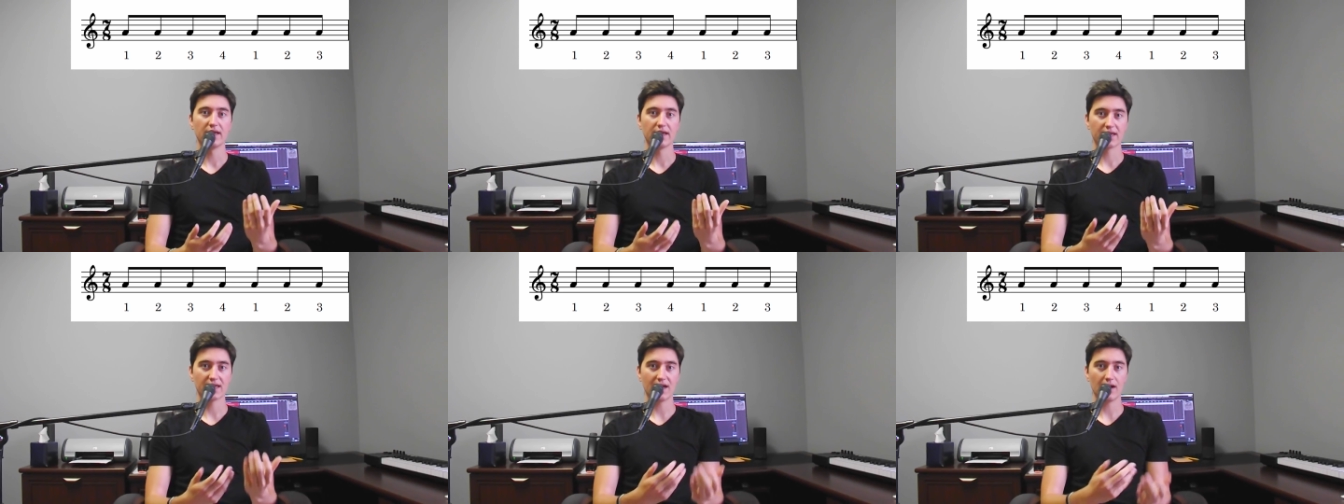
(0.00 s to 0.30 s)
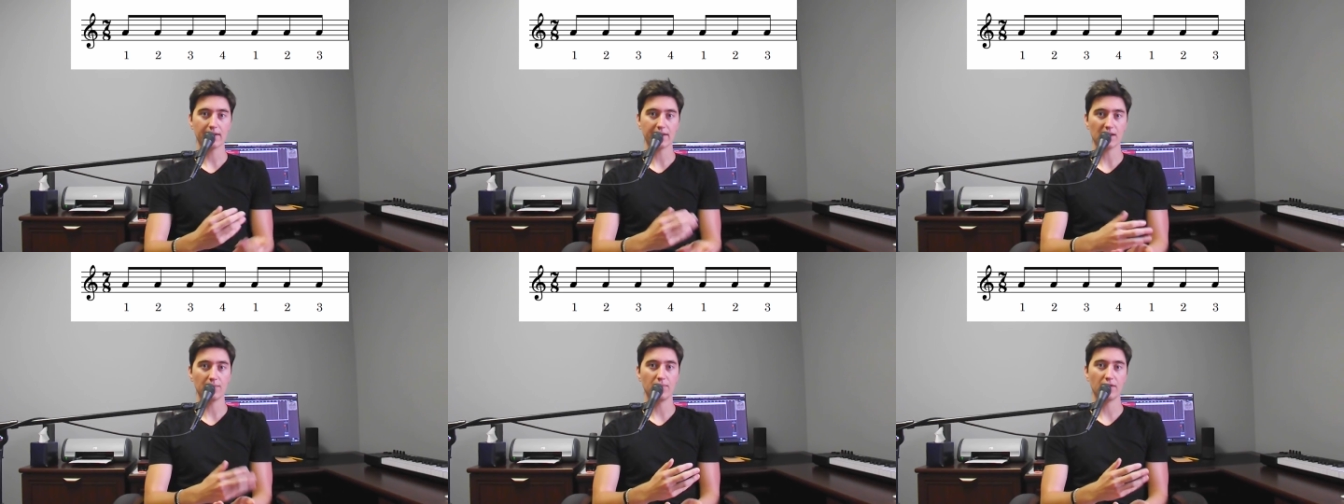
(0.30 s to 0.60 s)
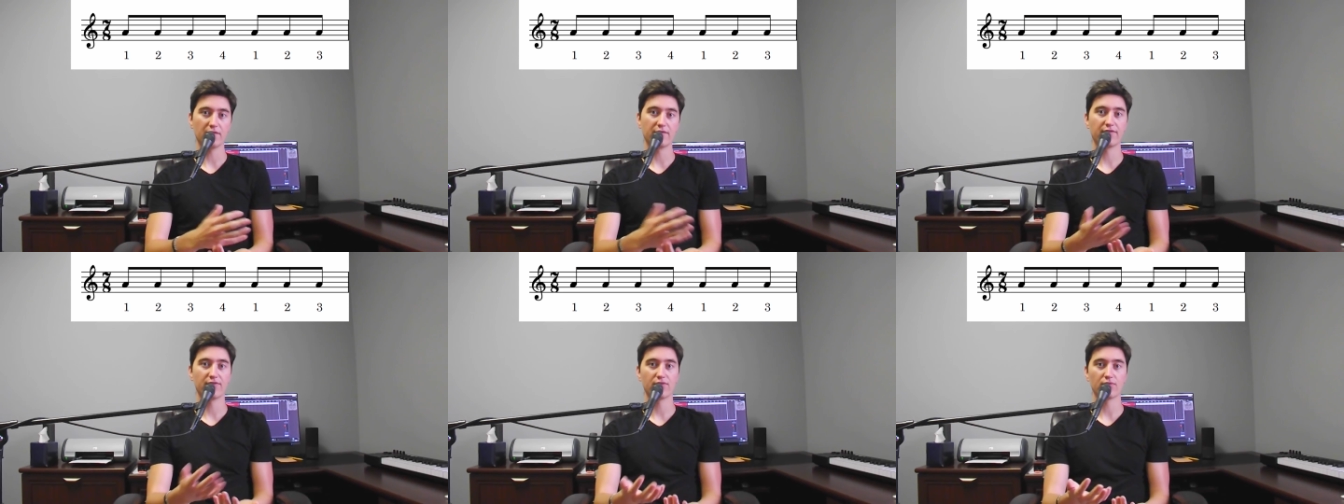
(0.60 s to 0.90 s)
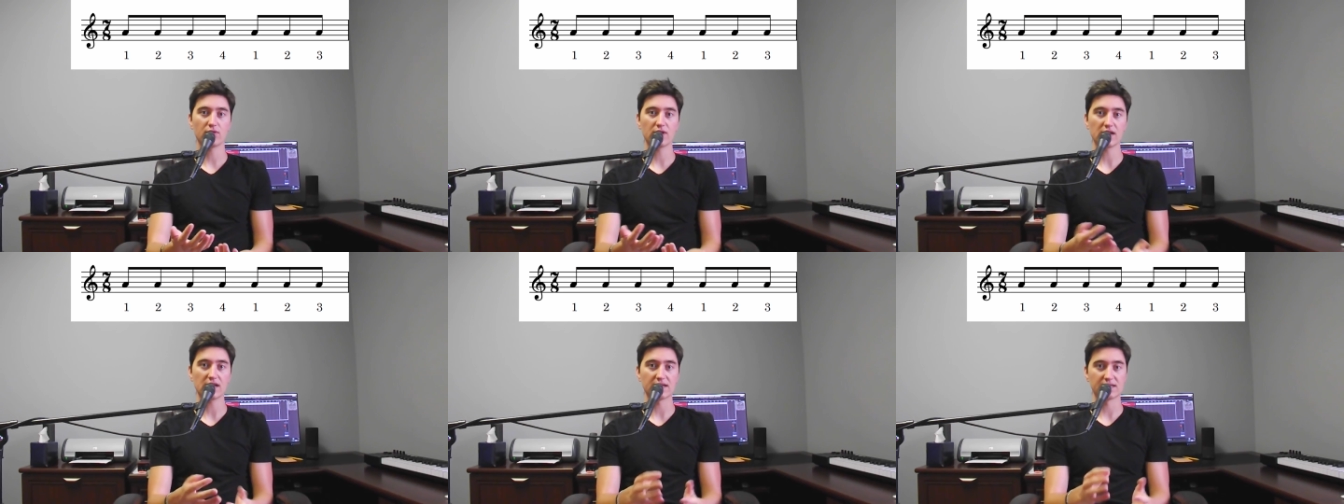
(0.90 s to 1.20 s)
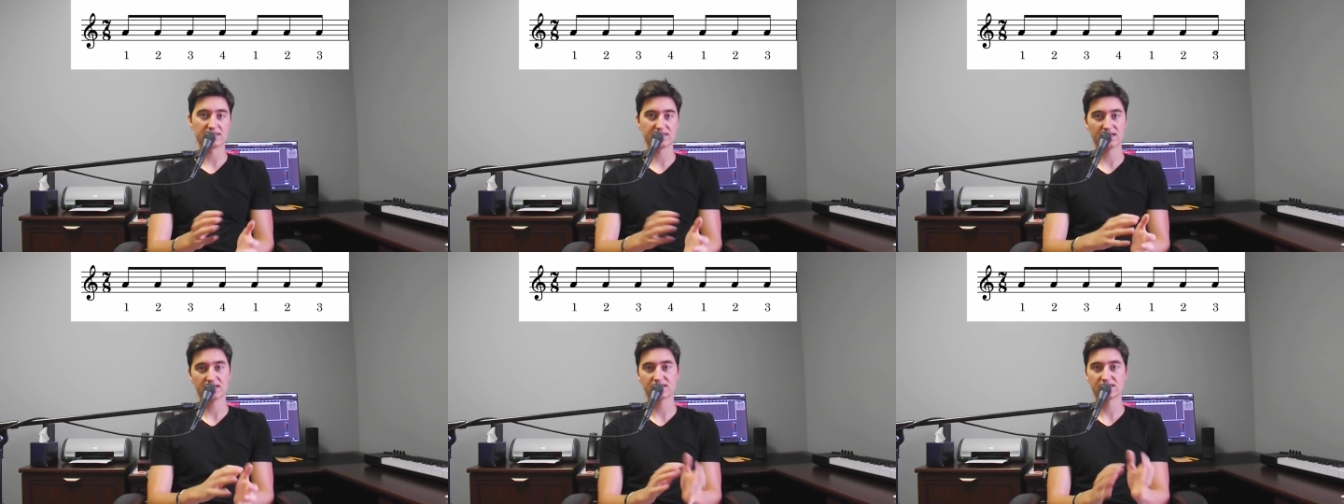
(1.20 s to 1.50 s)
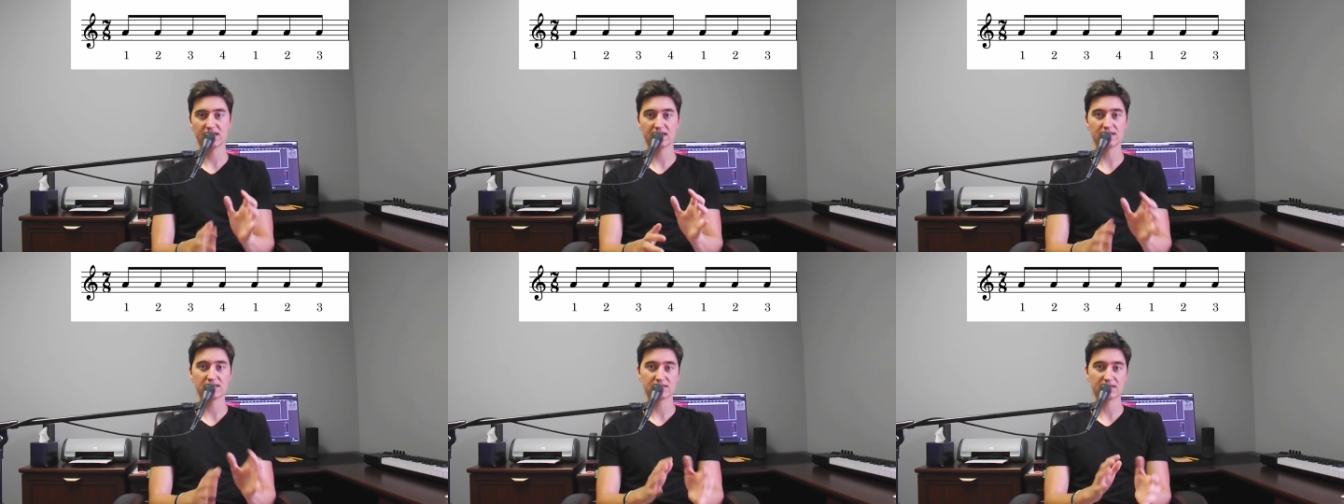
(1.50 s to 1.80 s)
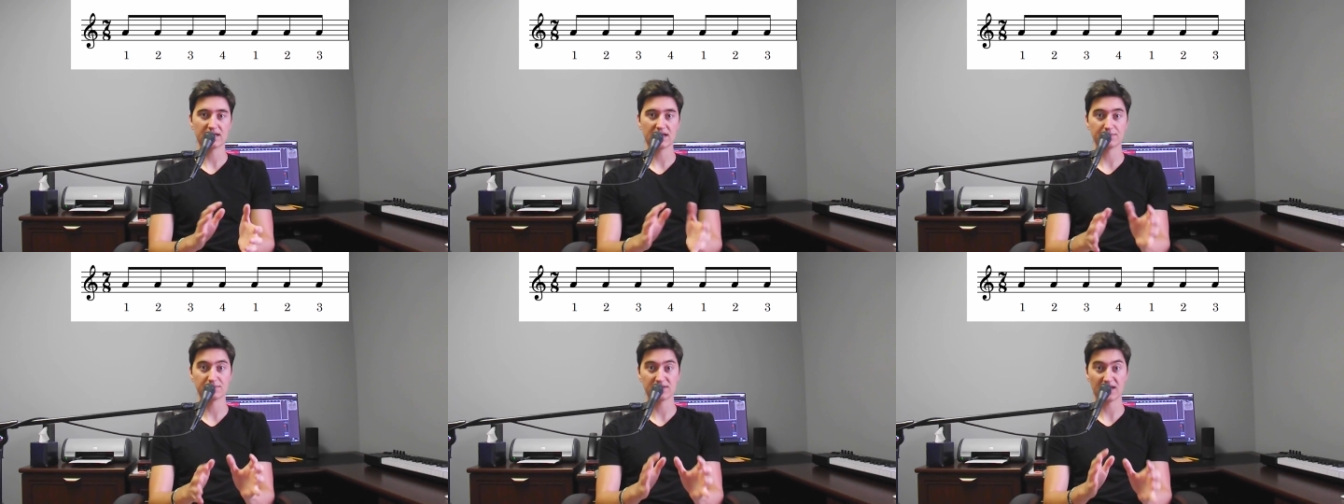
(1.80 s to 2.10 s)
counting above 3 in a 6/8
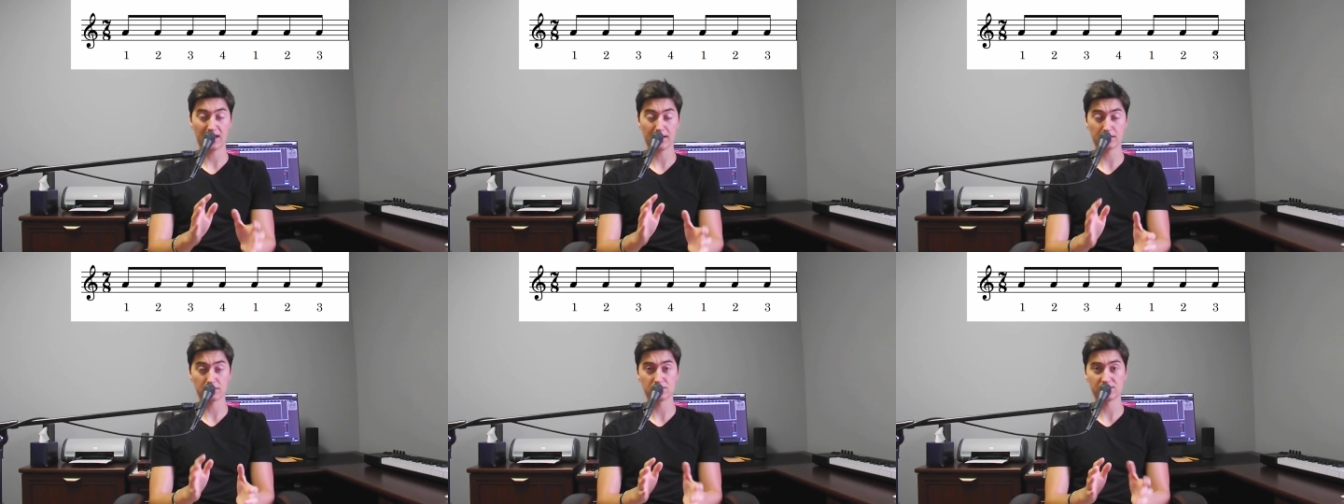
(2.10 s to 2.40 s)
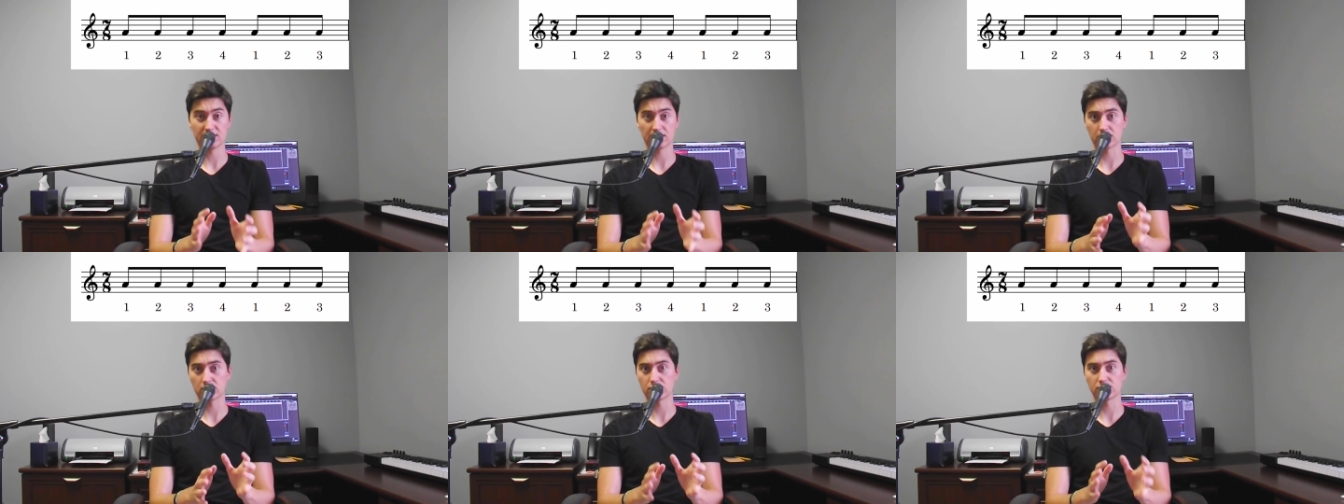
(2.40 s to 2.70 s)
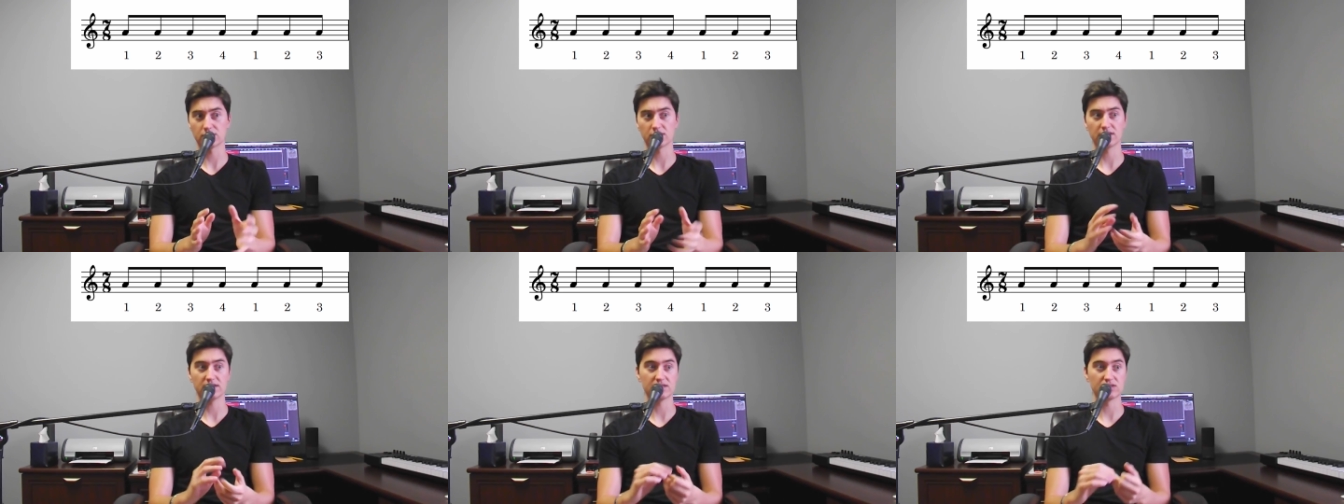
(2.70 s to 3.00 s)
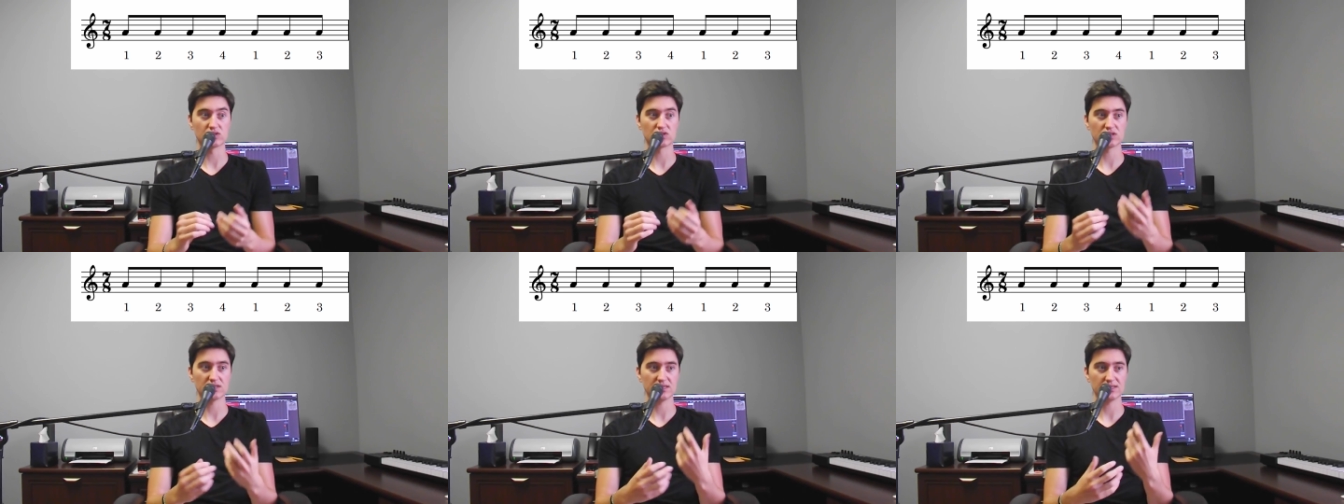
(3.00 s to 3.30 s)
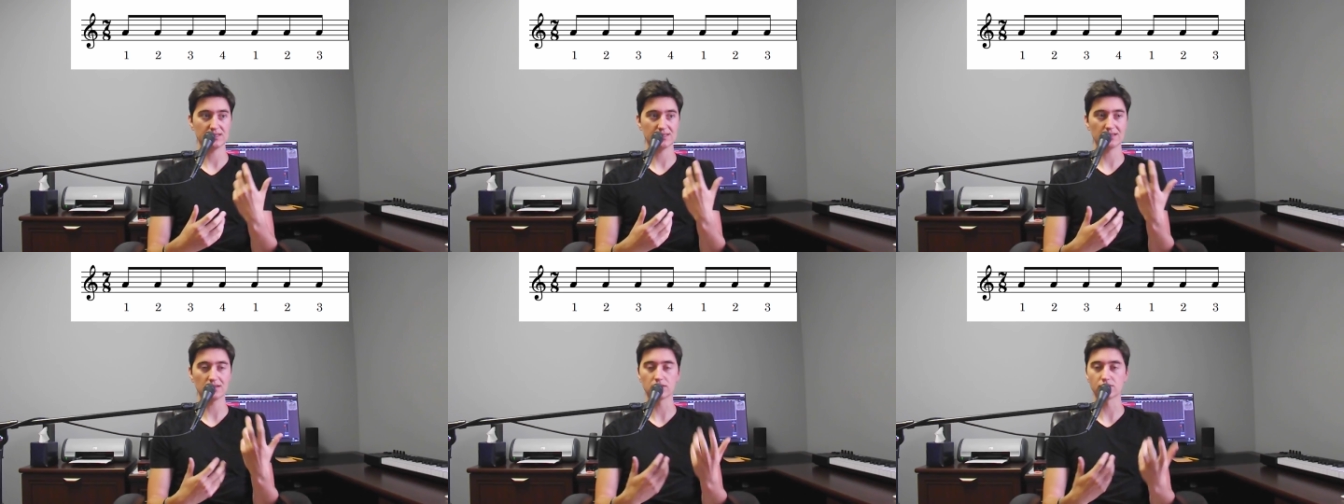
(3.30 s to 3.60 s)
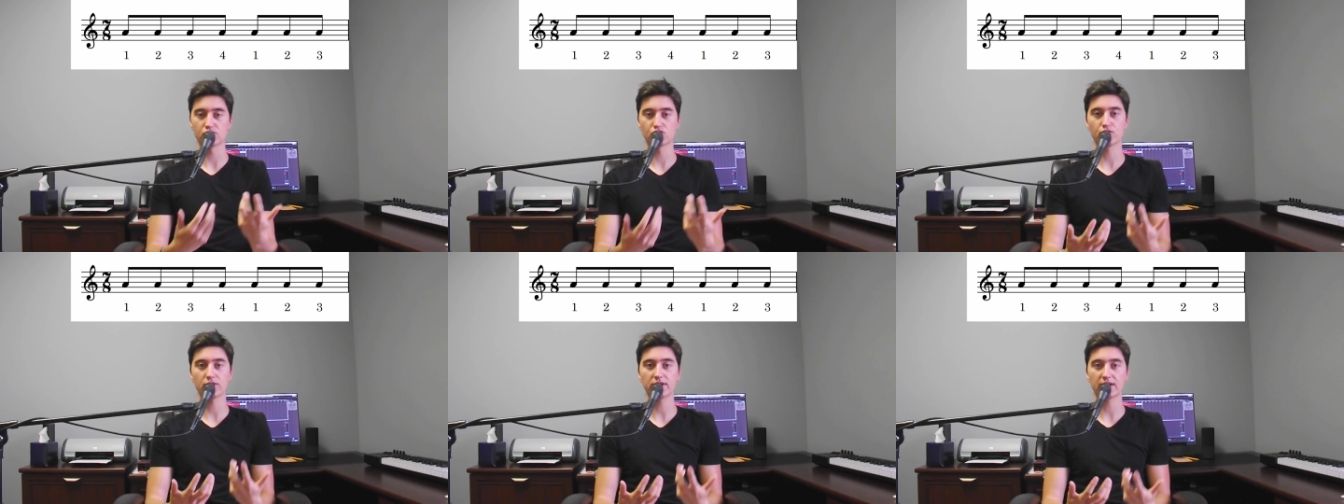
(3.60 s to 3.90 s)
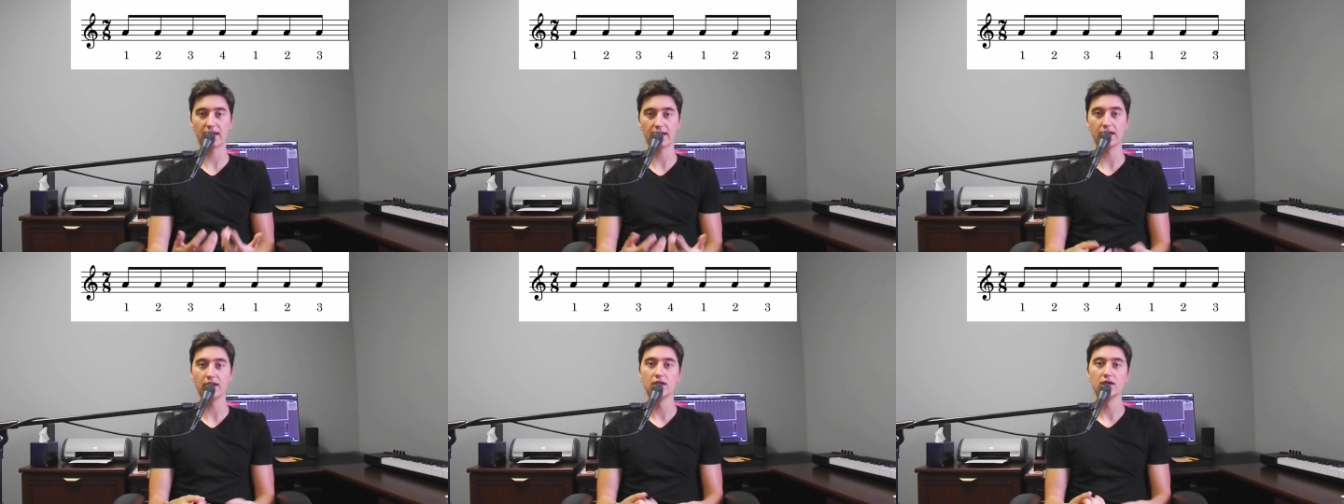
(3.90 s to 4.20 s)
type time signature is a little
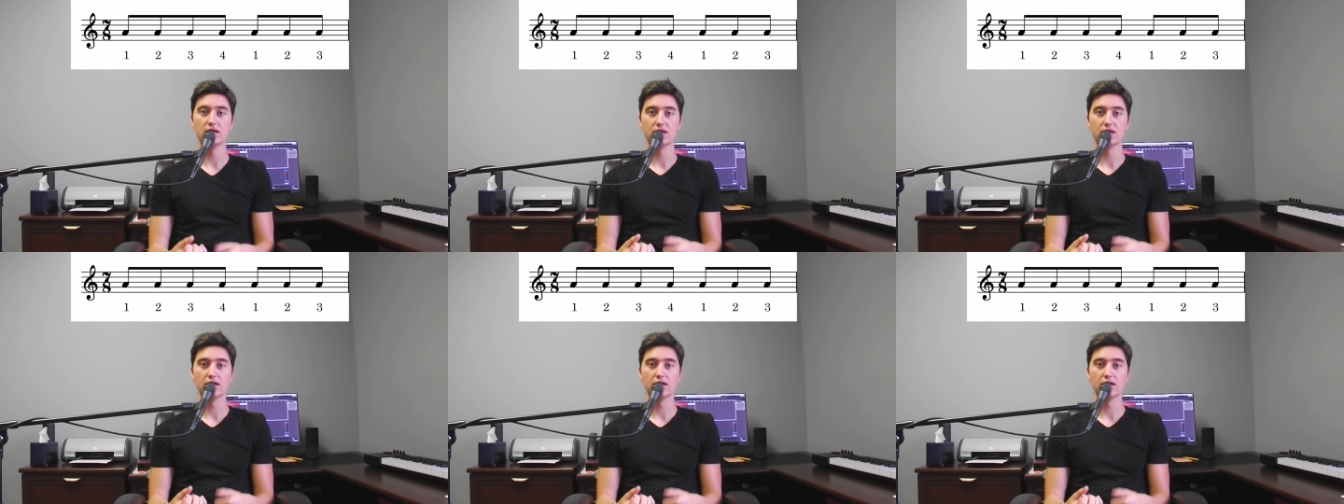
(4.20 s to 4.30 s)
tricky,